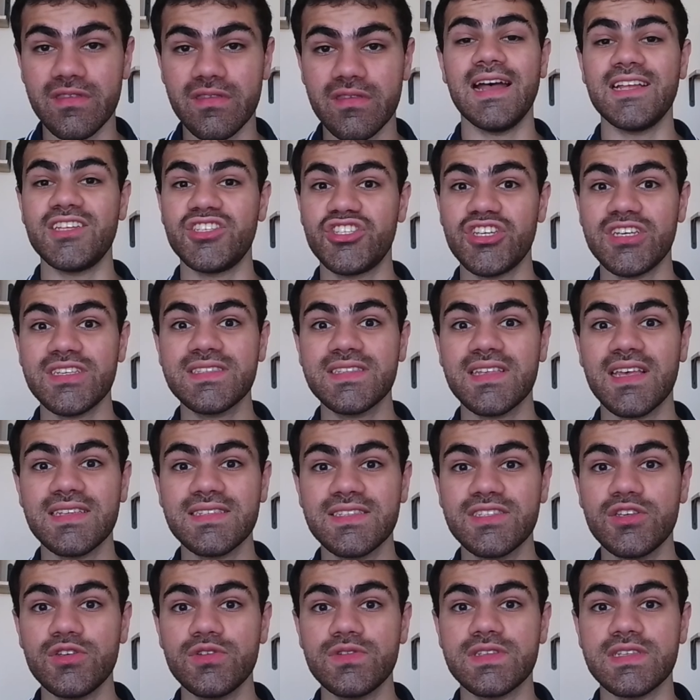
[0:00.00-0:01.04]
And just as
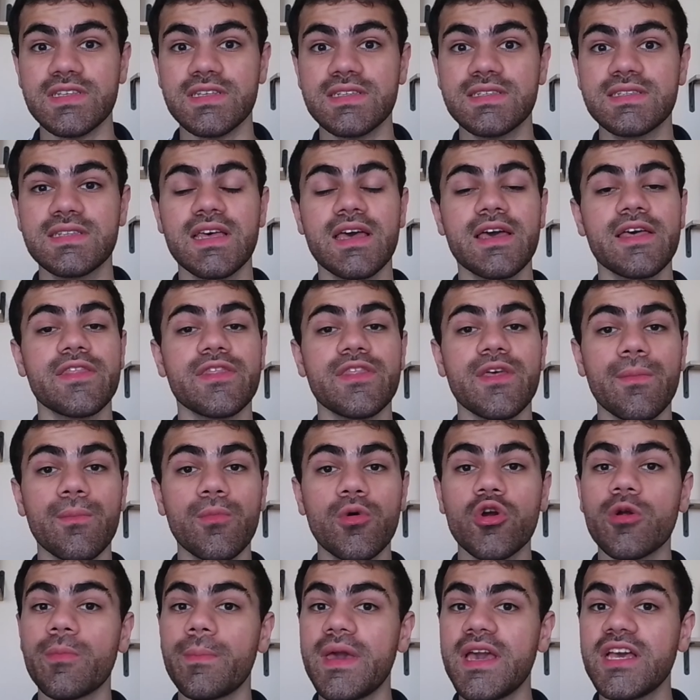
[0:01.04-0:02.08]
uses, the
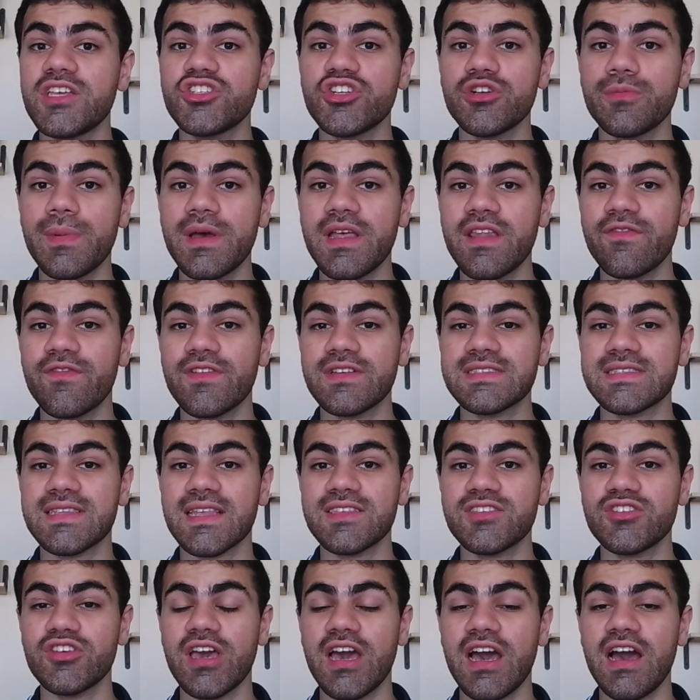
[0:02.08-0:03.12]
more major benefits
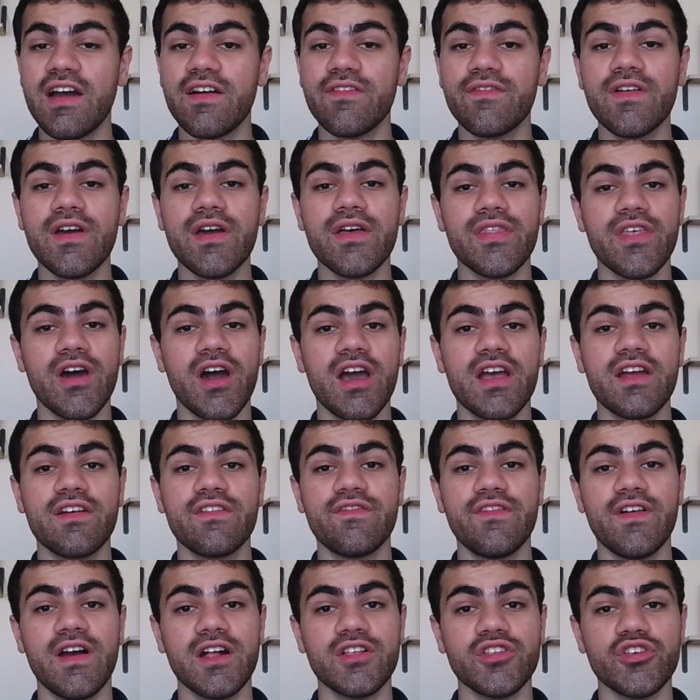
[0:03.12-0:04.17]
that you have, the higher
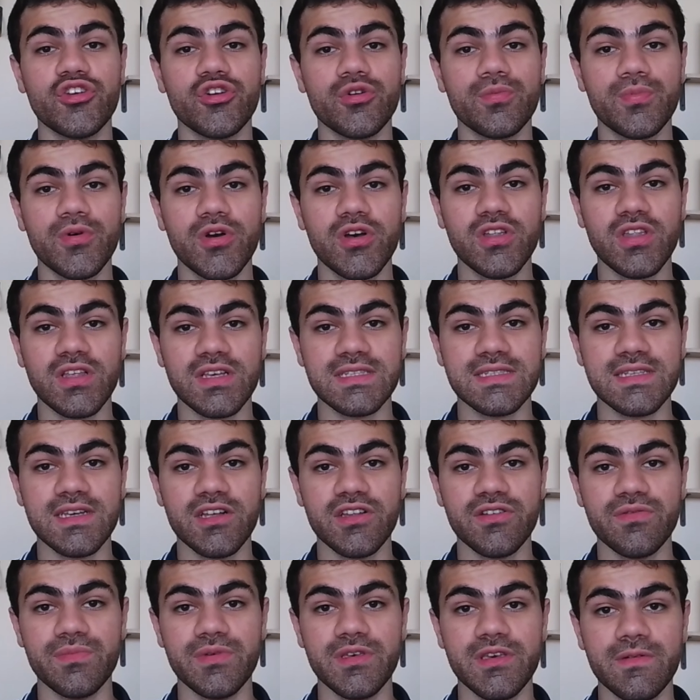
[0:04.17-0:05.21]
value your product's
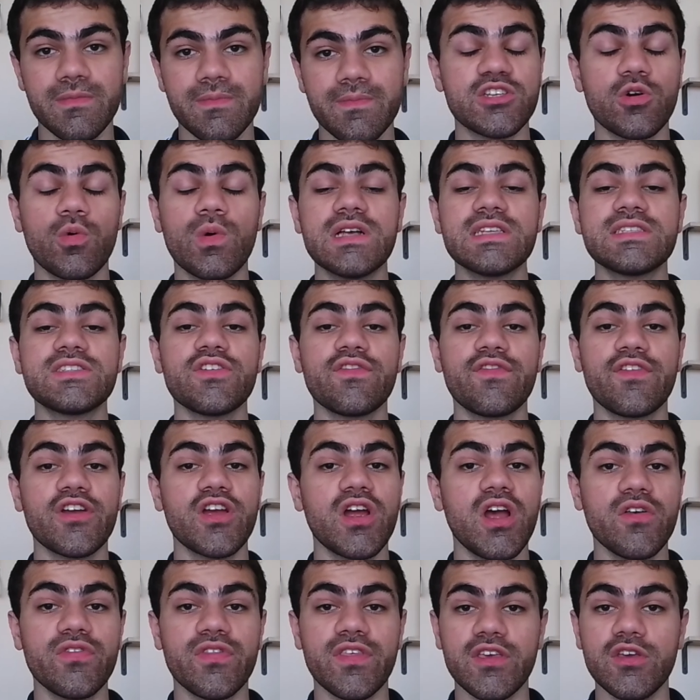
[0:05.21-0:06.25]
gonna be. So once you figure
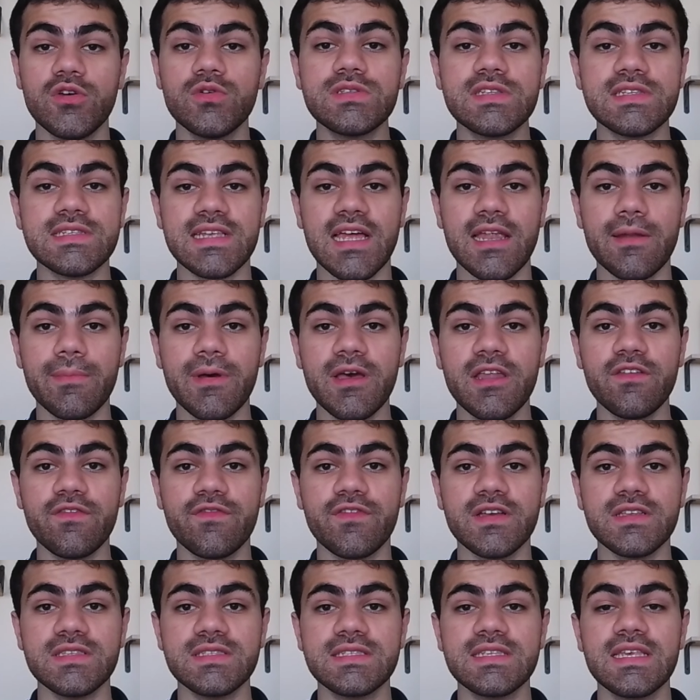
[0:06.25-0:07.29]
out the uses and
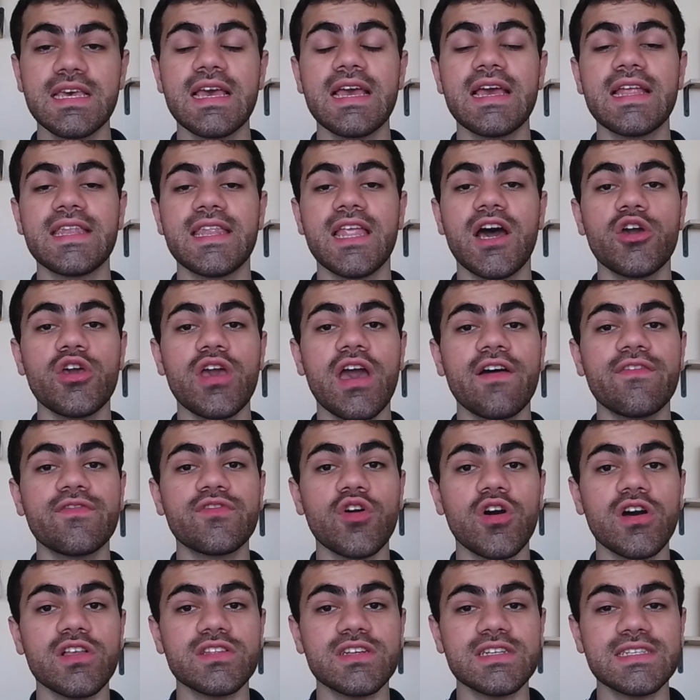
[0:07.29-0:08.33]
benefits, now you have to
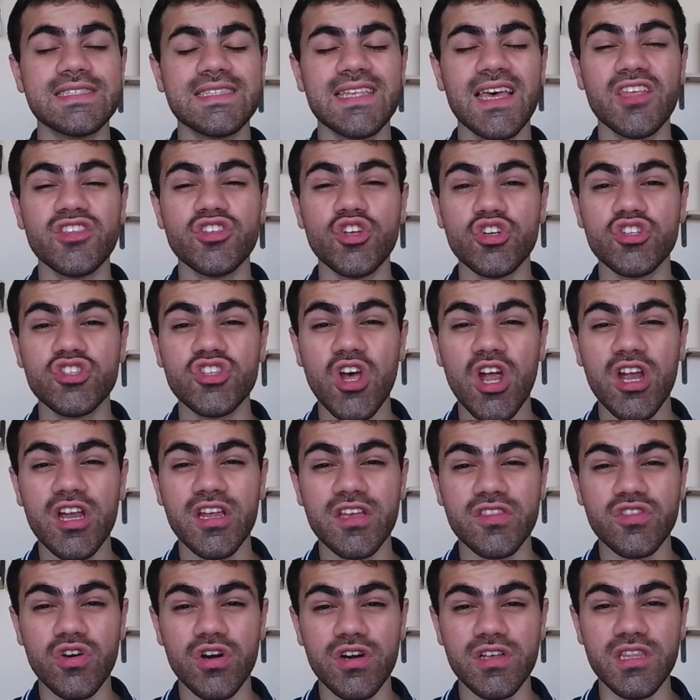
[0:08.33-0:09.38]
understand your
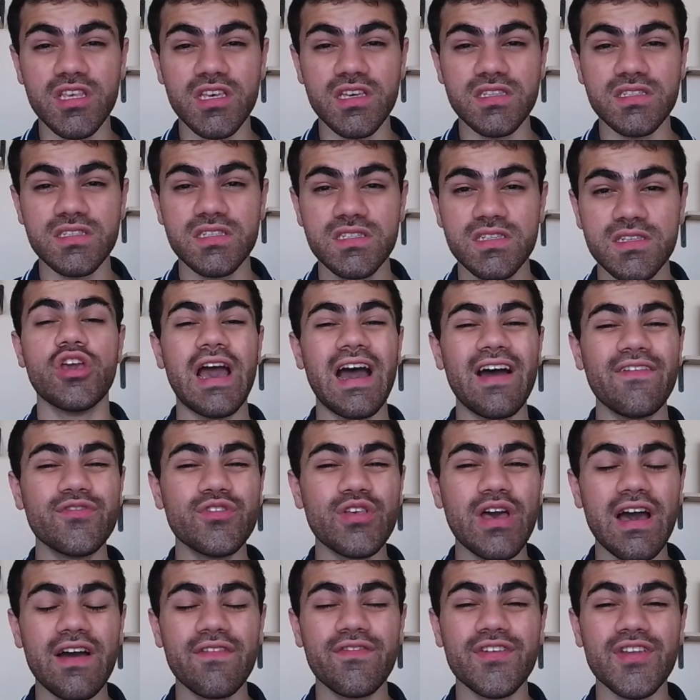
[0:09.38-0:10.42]
target audience. You have to
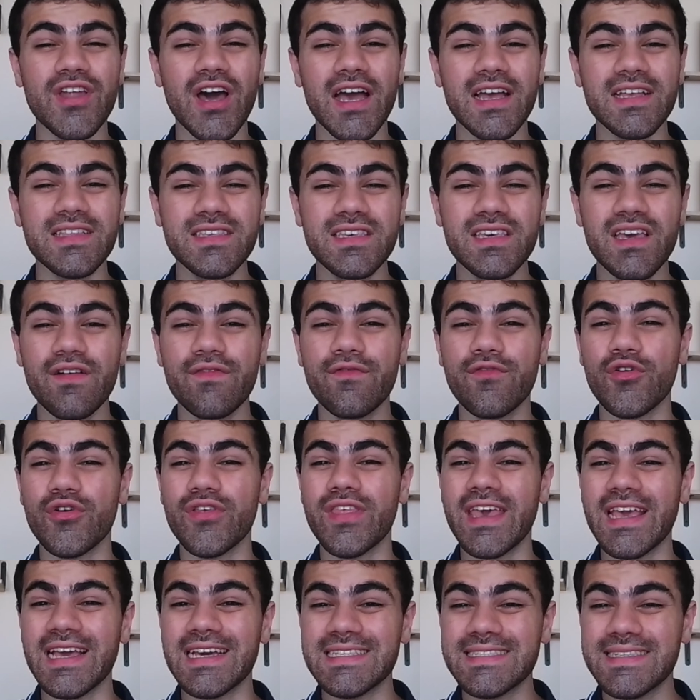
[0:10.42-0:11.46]
have an idea for the
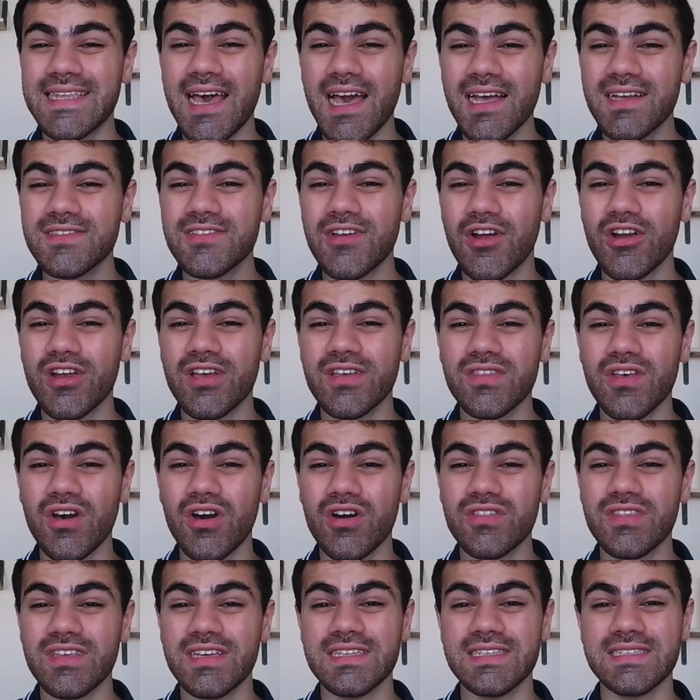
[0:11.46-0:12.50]
exact target
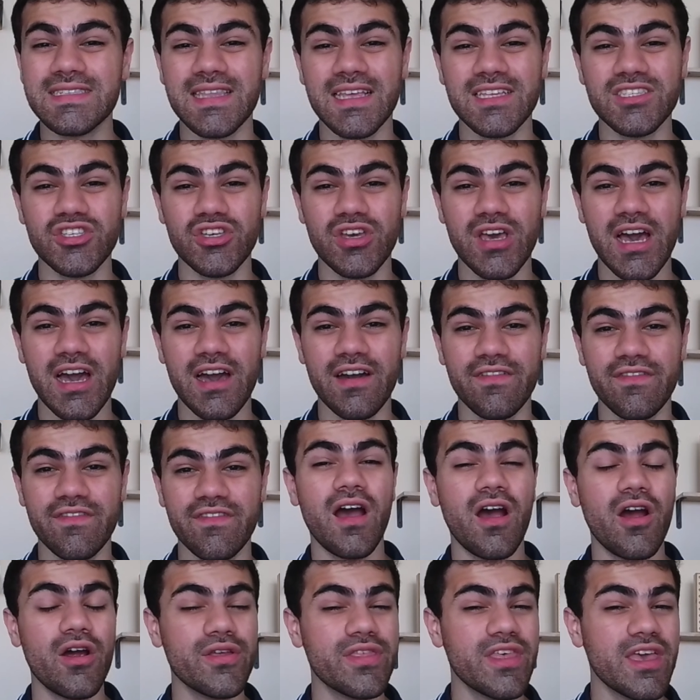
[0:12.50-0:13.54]
audience that you have.
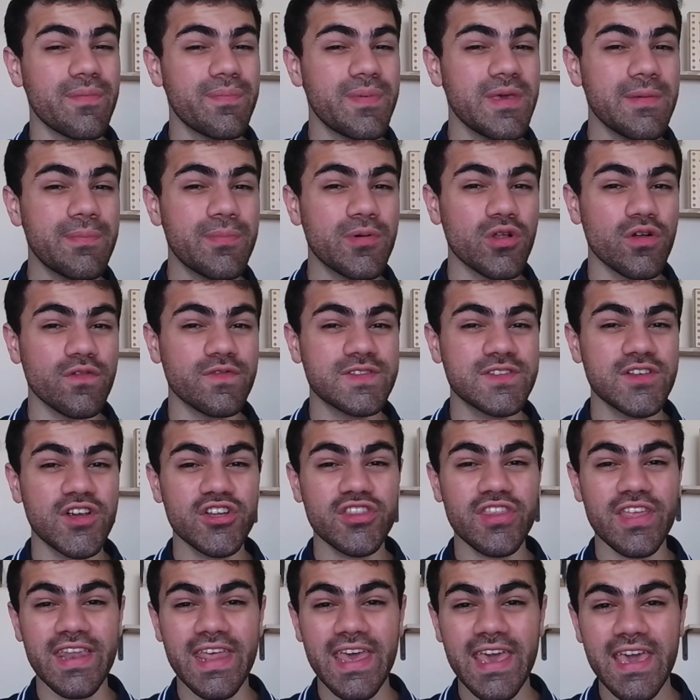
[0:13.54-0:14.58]
Are they people of
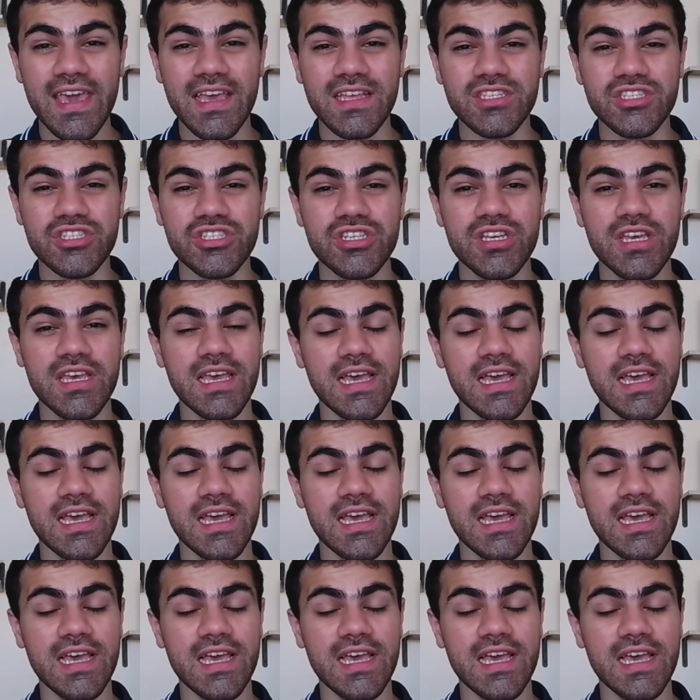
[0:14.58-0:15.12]
certain age?